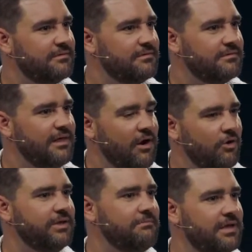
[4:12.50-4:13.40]
Not
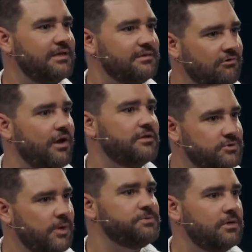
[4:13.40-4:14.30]
only men get the credit in
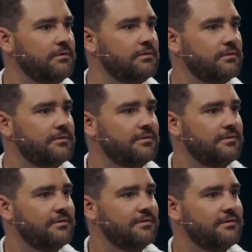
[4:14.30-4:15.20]
Scripture,
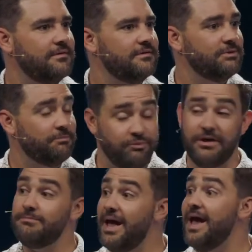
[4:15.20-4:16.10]
some
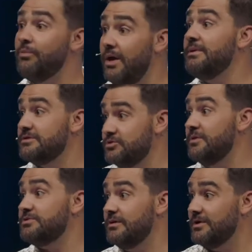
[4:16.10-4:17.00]
pretty bad women in
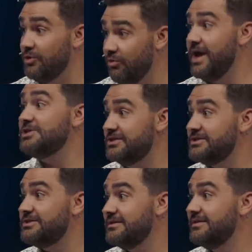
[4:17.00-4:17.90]
Scripture.
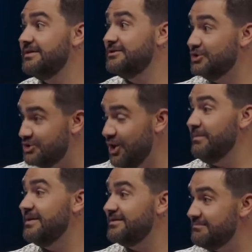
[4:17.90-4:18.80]
Courageous,
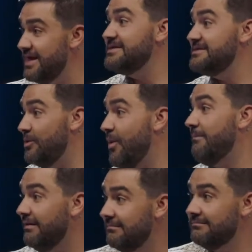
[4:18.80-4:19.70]
determined, amazing
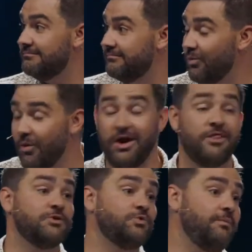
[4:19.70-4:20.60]
women. One of
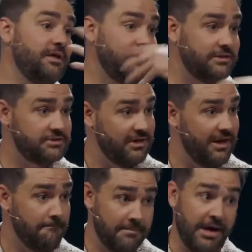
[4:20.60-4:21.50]
those women, I think, is
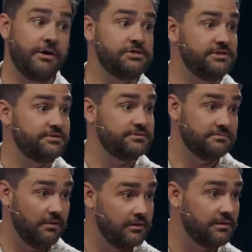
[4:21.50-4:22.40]
Mary, Jesus'
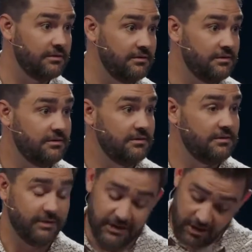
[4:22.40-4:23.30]
mother.
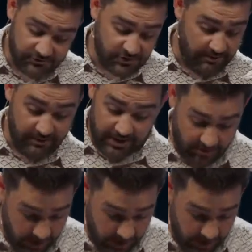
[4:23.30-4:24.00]
We're getting off track. But anyway,